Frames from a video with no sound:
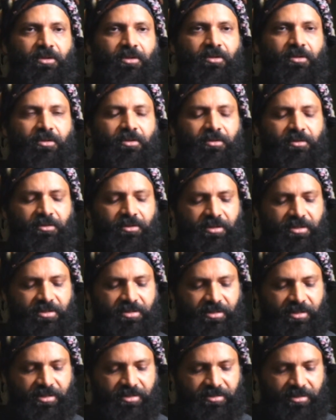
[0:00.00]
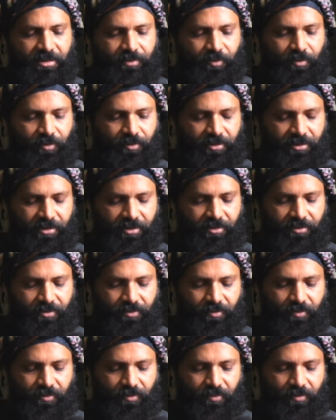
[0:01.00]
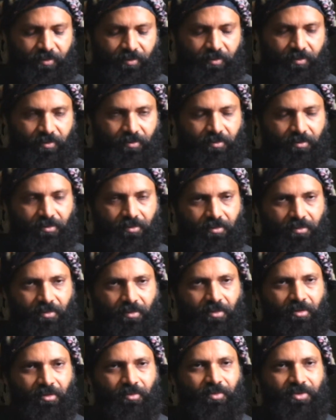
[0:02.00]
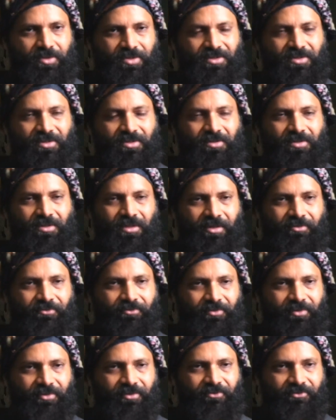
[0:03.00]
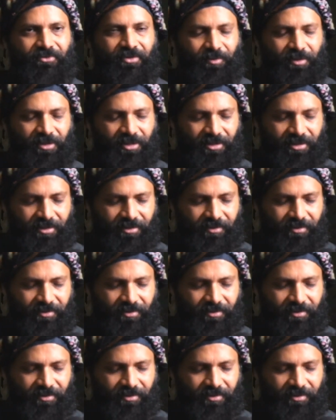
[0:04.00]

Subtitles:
These things are bothering to almost every family.